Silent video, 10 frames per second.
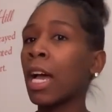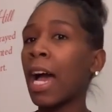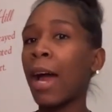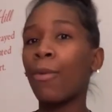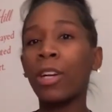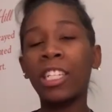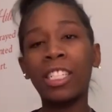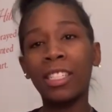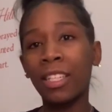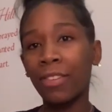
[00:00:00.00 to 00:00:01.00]
I really
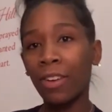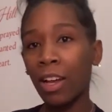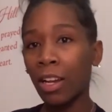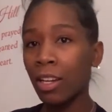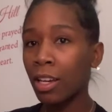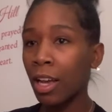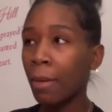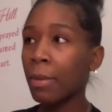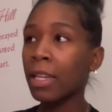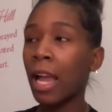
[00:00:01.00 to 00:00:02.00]
just need for her to come.
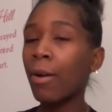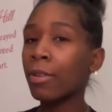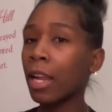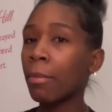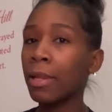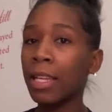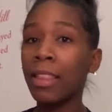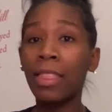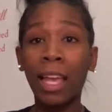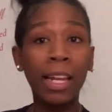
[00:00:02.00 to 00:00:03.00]
And y'all would not believe
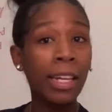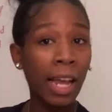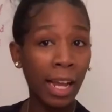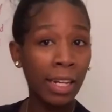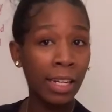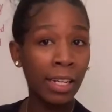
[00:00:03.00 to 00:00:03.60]
that night,